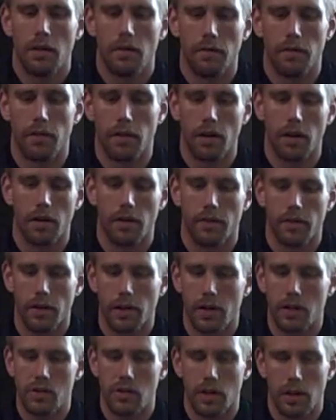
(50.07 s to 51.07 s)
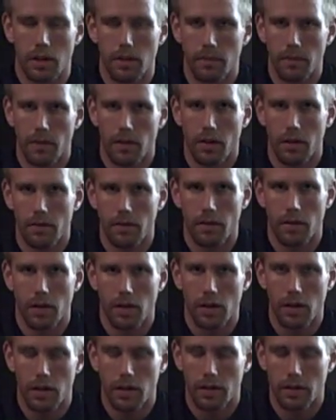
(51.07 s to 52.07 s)
Very, very cheap, very,
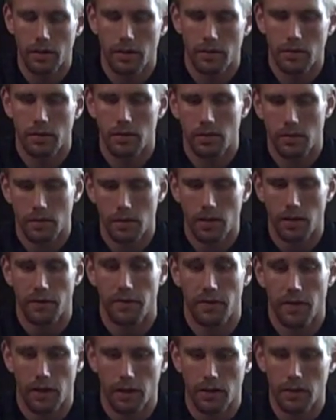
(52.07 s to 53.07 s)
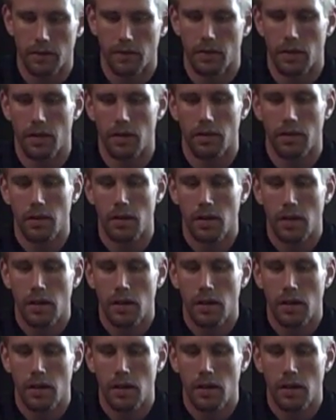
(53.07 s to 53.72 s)
very effective though.